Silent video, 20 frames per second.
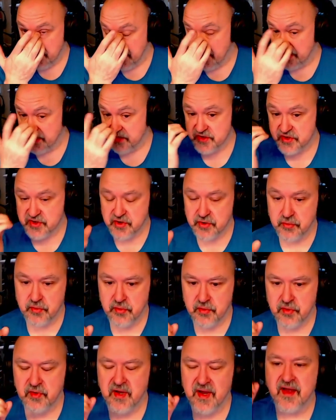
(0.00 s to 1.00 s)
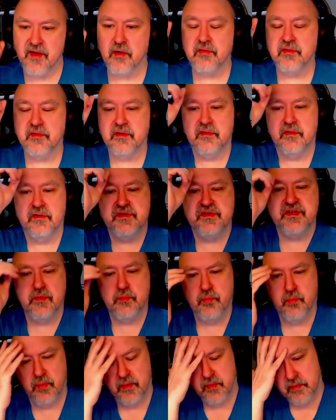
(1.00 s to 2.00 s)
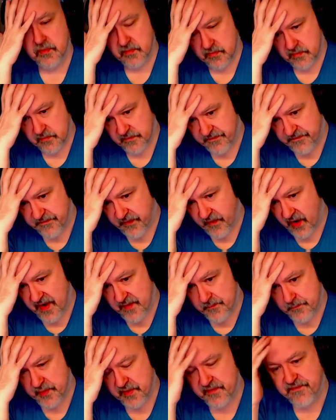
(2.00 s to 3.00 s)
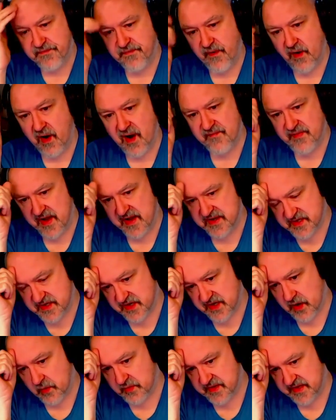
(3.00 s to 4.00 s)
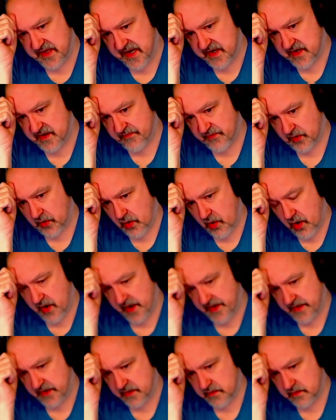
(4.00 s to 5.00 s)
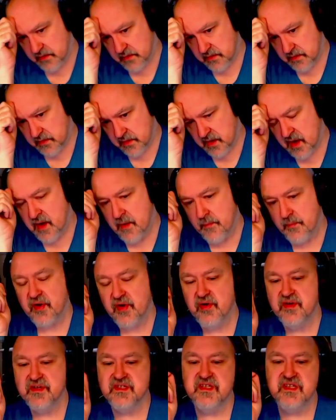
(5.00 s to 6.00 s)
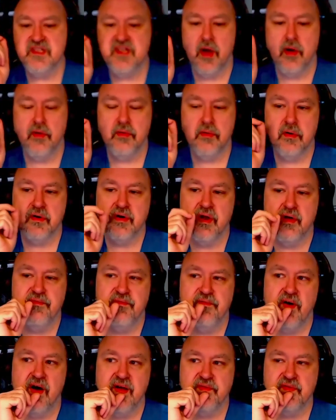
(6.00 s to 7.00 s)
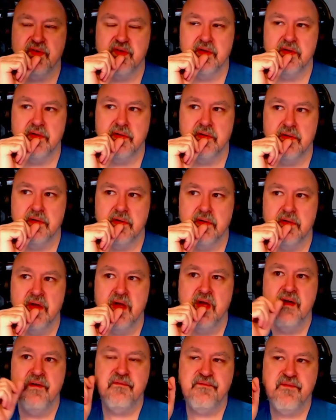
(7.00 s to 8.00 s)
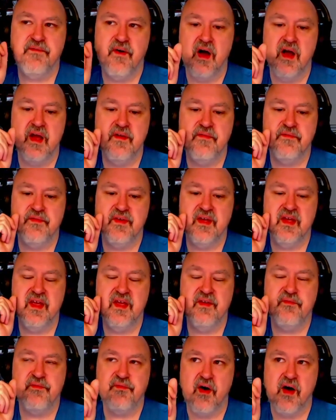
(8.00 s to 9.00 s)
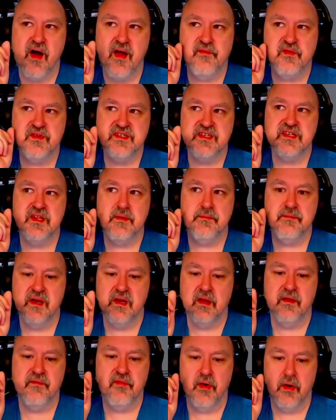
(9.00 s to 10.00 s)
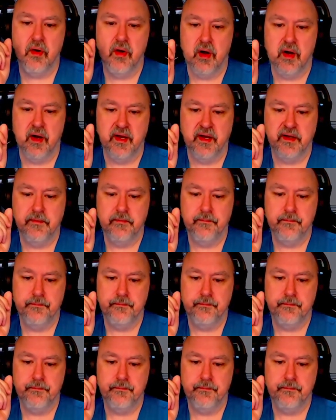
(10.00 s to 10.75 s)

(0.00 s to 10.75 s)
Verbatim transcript: And two, hang on, so five, but five has to go at the end of a line because the, oh no, five, five, if five was in the middle of a line,